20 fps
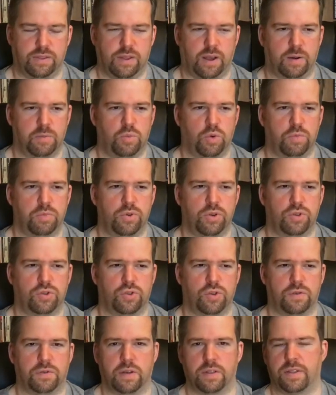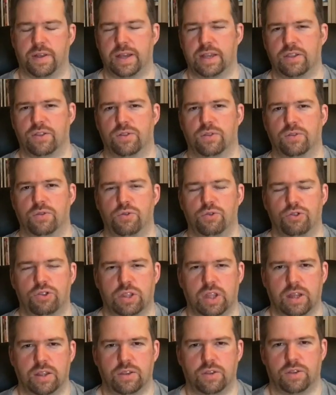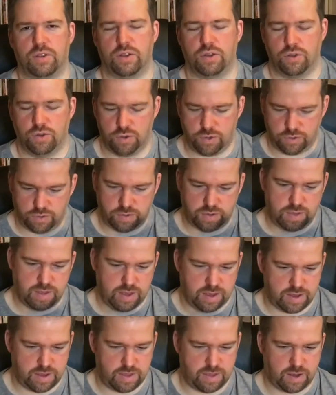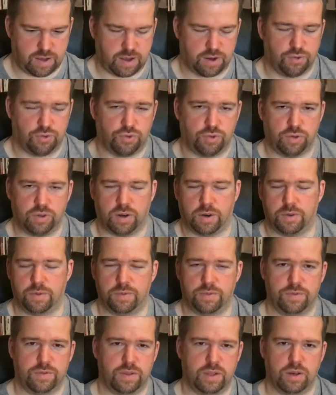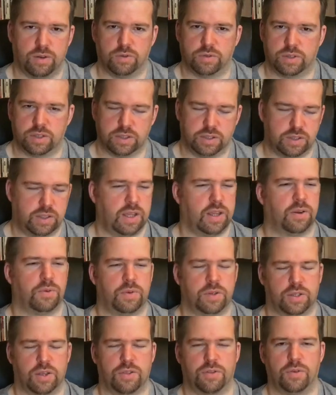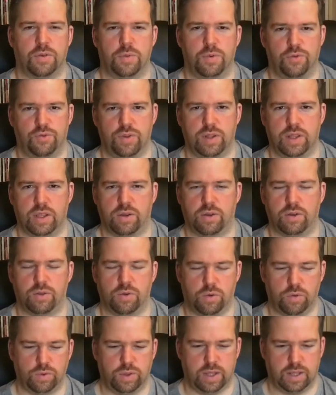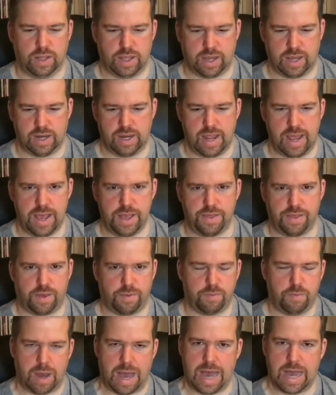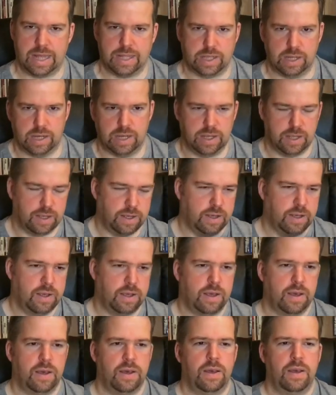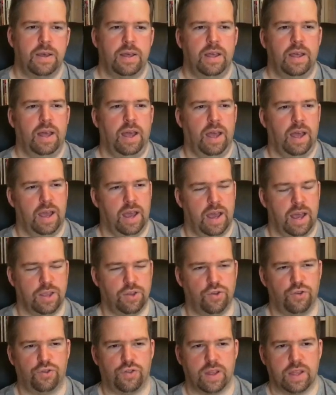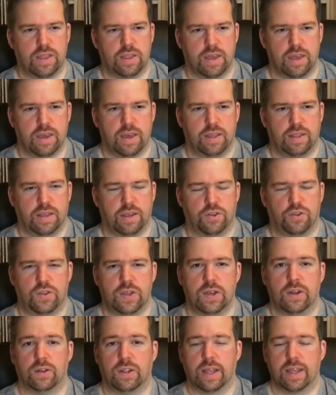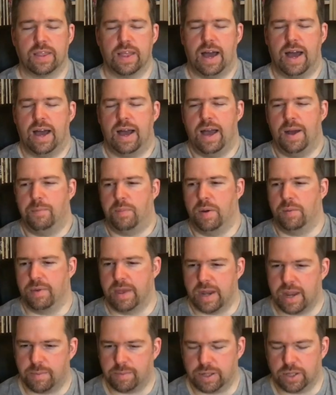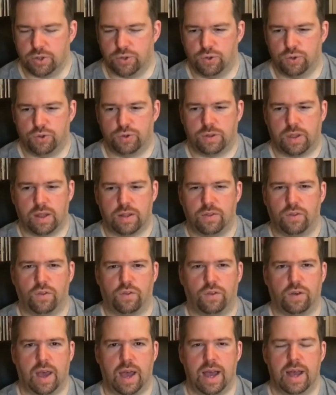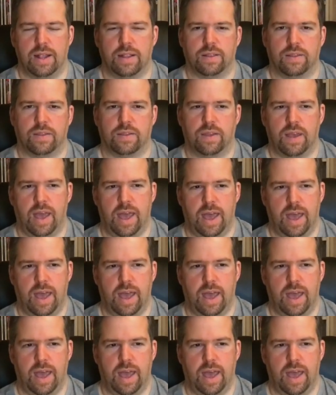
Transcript: turbo boost over things and do stunts using the controller, you know, to steer, which I thought was really good, holding it like a NES pad and using it to steer like that, but being able to do stunts and